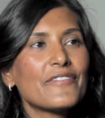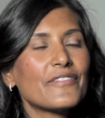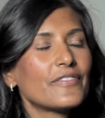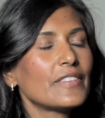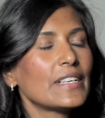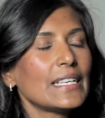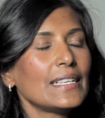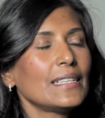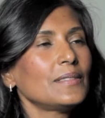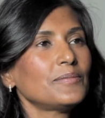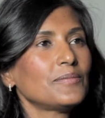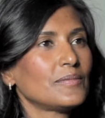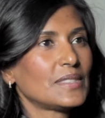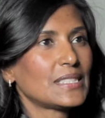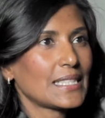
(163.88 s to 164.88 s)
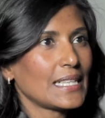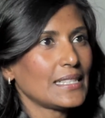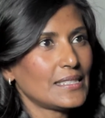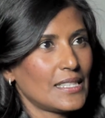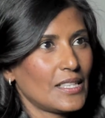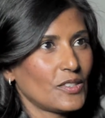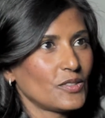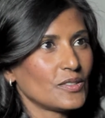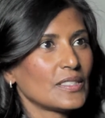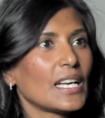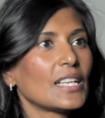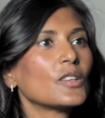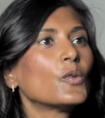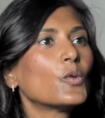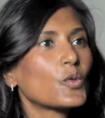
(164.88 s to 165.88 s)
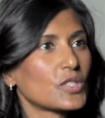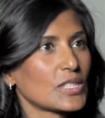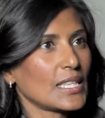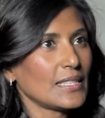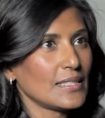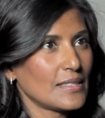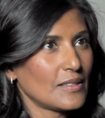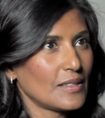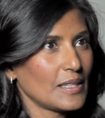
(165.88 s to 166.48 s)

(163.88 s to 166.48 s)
every skin tone and all skin